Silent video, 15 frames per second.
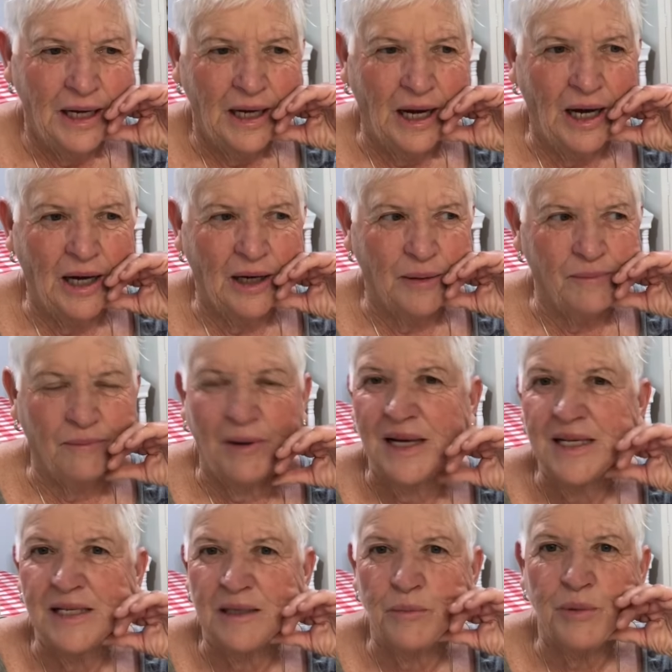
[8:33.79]
My
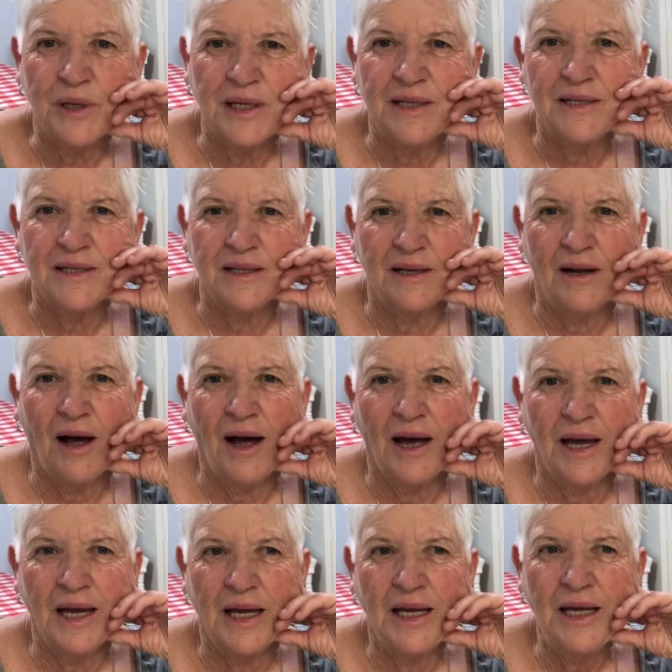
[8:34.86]
siblings and
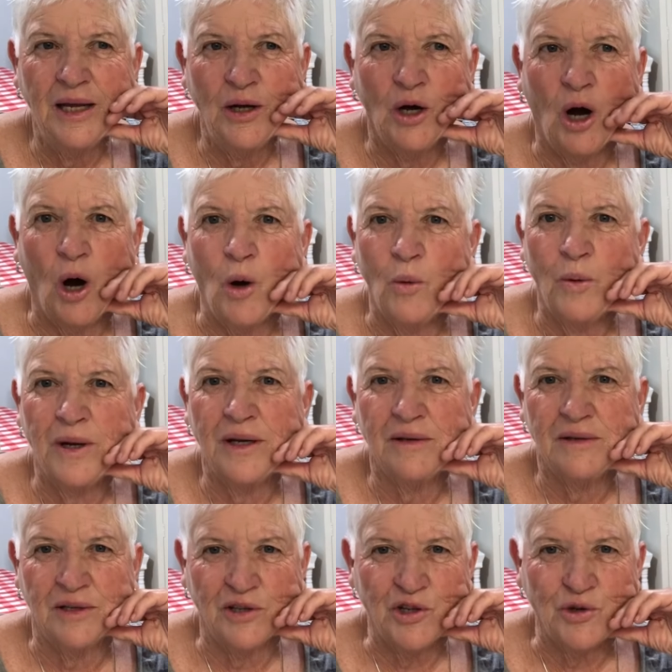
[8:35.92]
I always
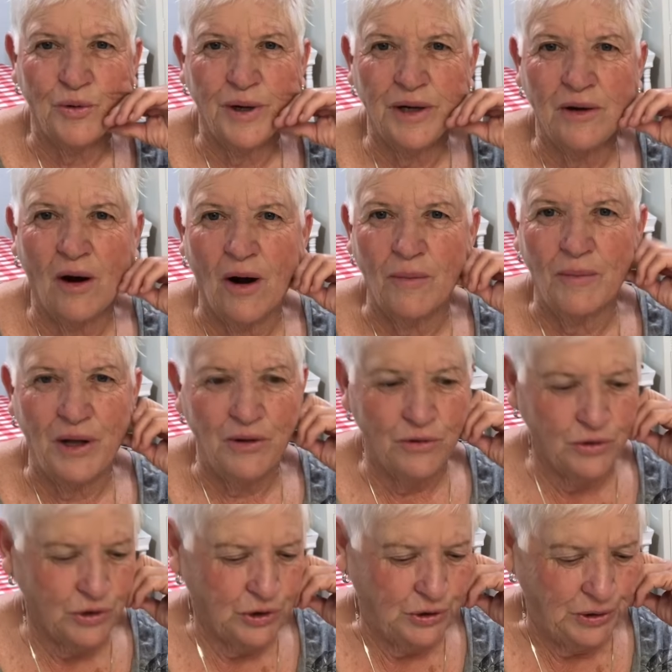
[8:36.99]
enjoyed our
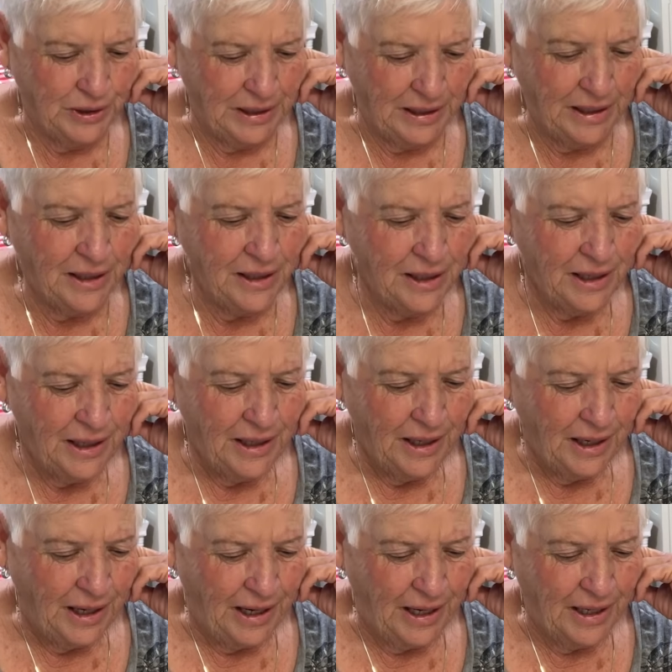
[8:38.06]
mother's cooking,
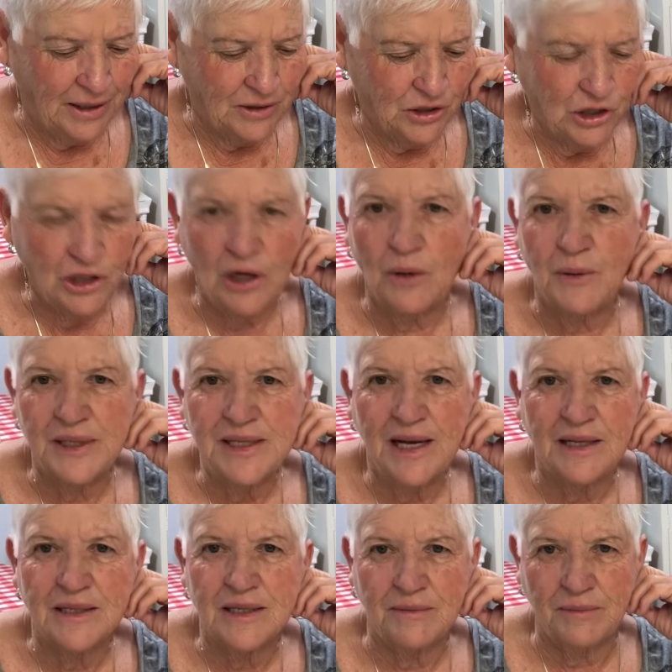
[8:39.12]
and she always
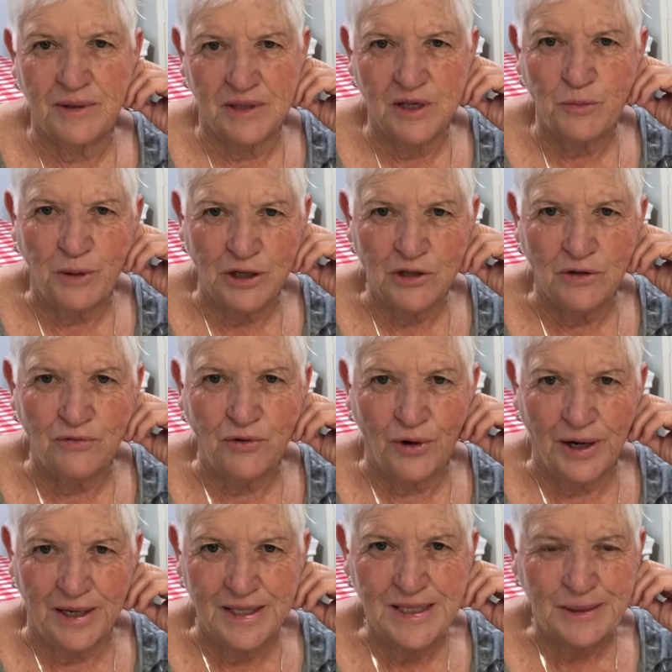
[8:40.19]
had something special for
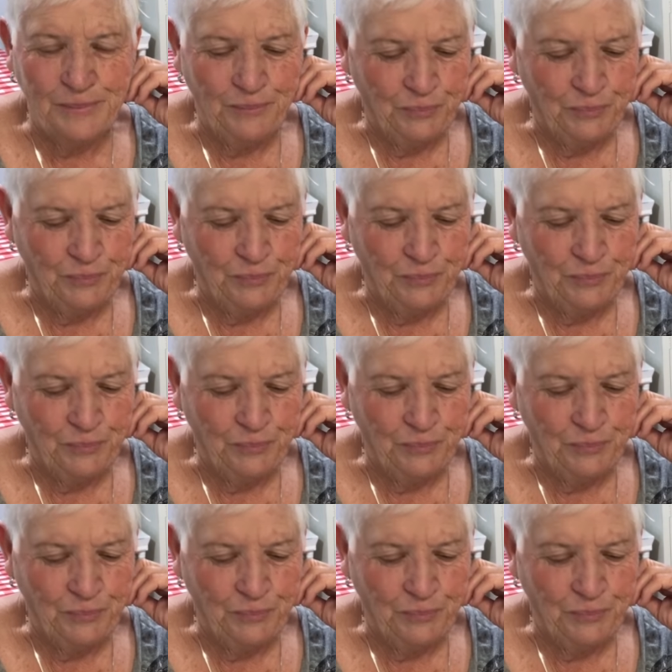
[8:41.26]
us.